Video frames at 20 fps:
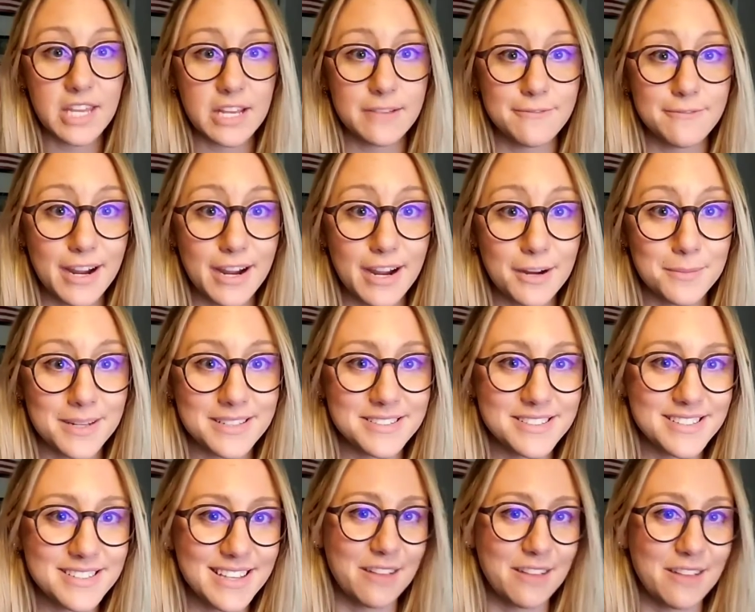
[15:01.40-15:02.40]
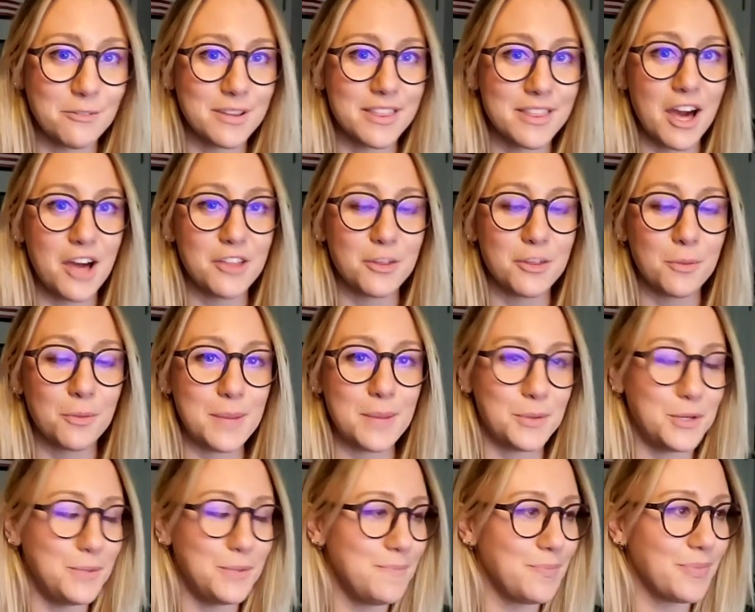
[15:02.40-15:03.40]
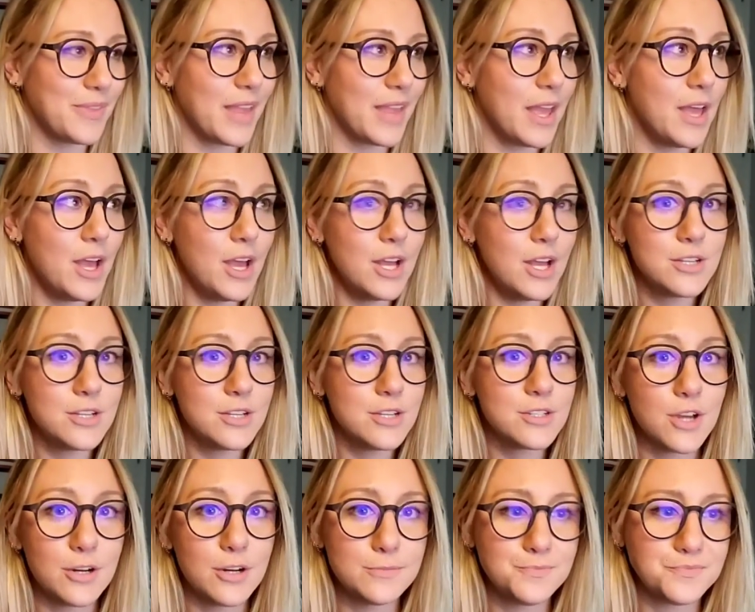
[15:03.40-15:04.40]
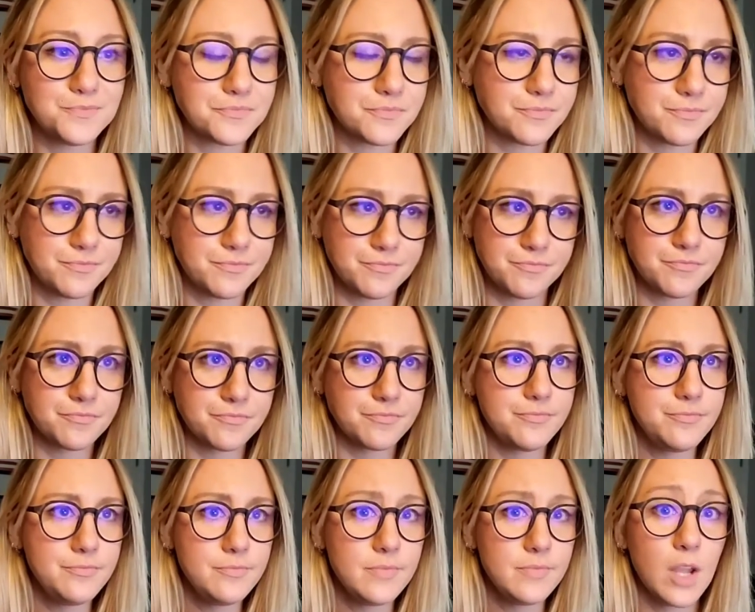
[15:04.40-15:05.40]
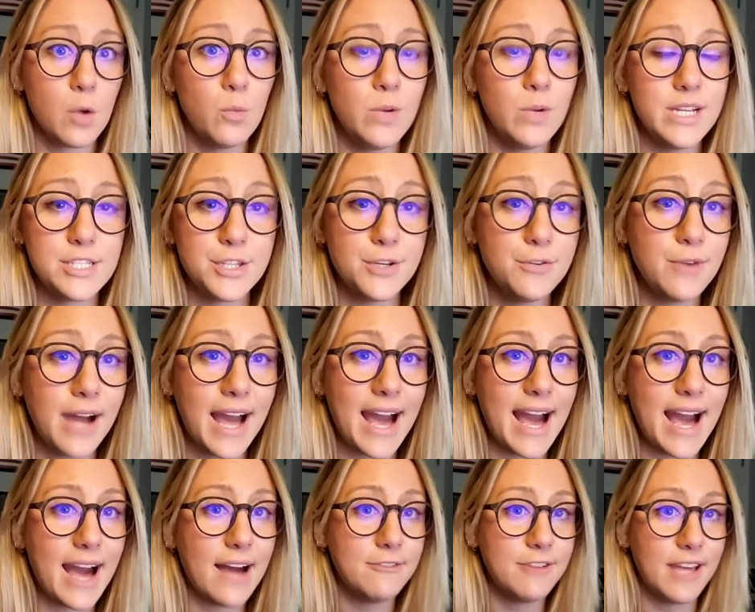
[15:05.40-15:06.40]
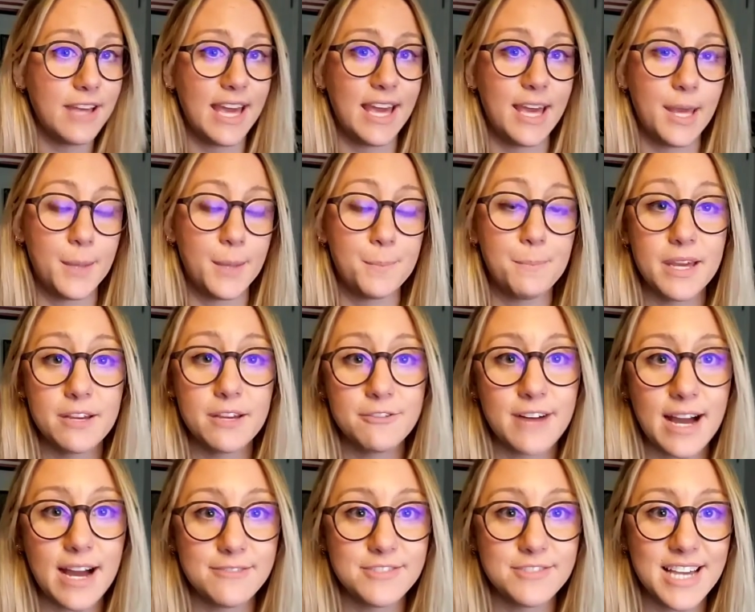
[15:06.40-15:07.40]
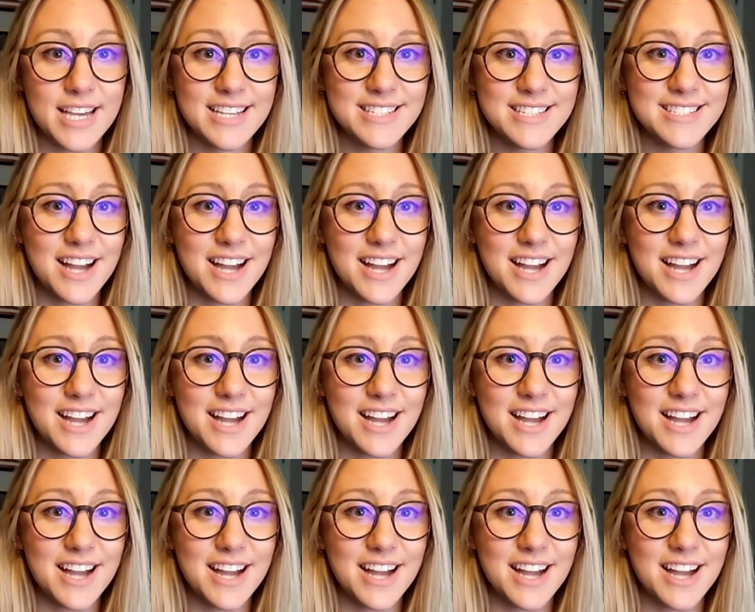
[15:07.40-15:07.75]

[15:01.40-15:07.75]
environment and with other people. So we do have a Big Five test